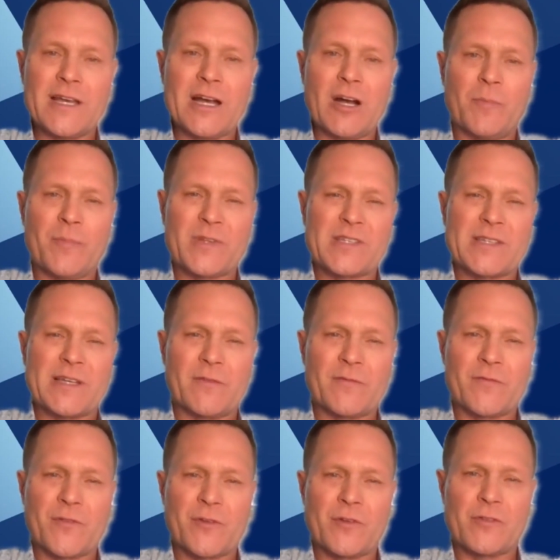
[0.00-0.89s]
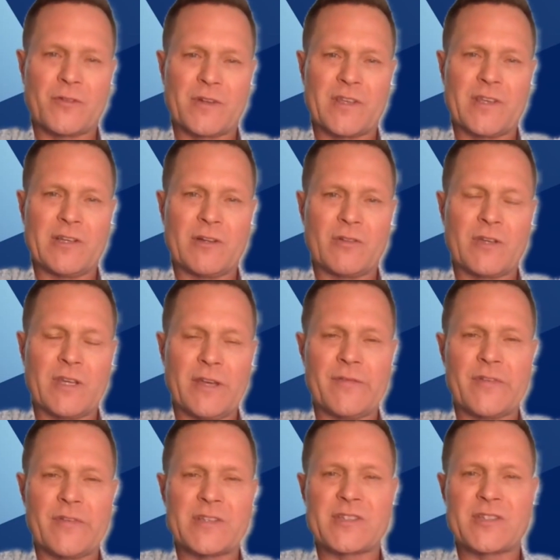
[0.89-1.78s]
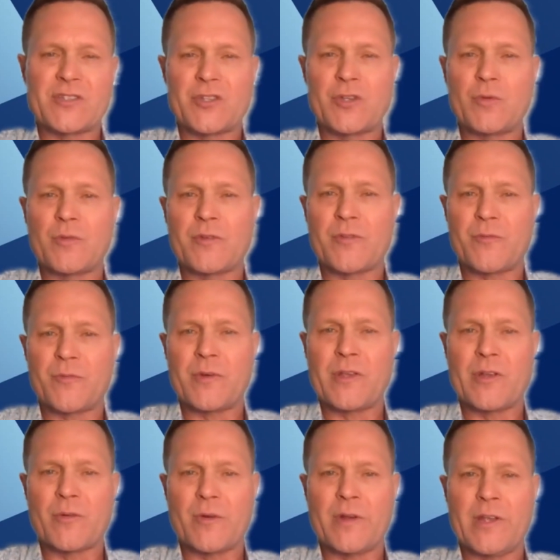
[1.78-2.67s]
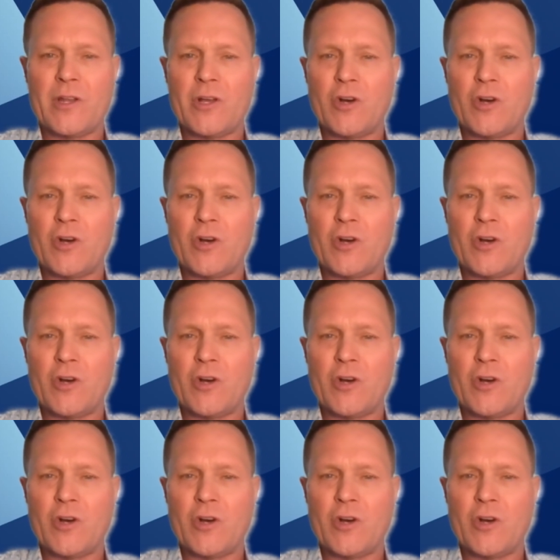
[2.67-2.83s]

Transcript: to help us out further, Aqeel. Give us 2 or 3 great